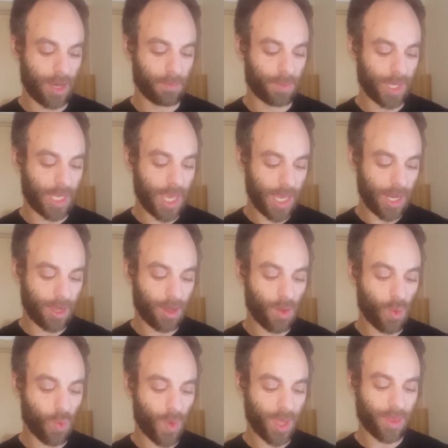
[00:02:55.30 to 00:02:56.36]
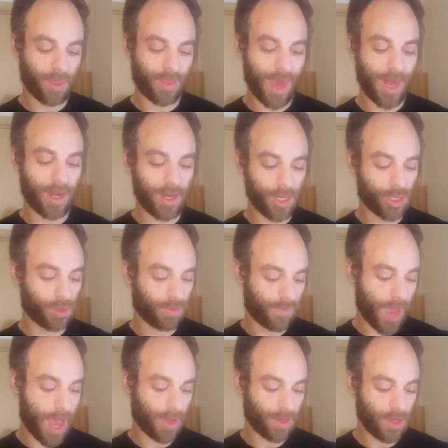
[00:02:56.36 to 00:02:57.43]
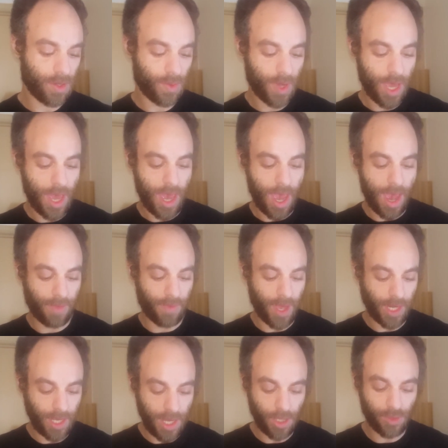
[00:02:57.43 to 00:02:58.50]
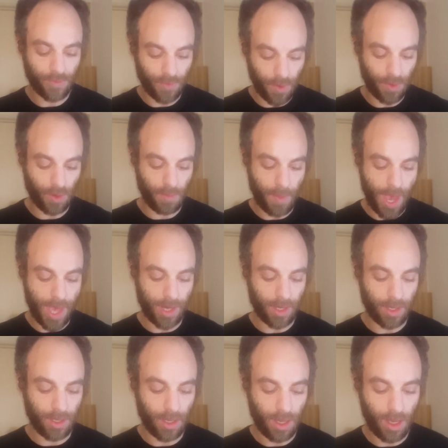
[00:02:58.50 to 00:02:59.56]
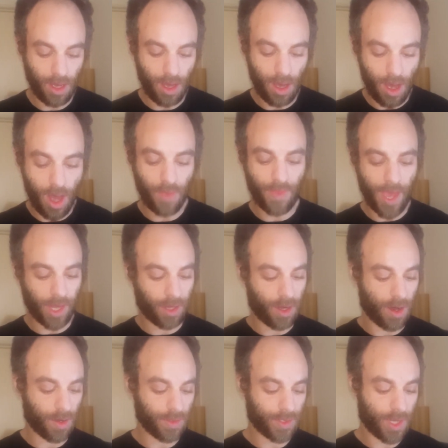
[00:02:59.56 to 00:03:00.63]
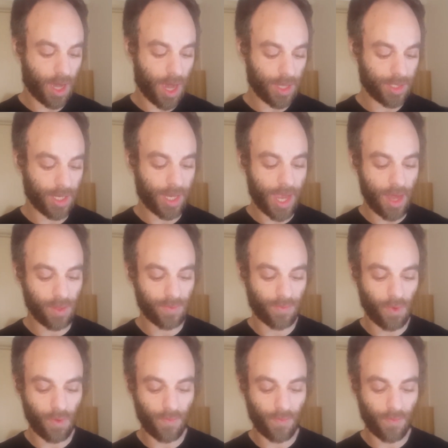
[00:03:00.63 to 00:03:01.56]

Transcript: beginning with that initial value, and then each further mana on that card's cost accounts for a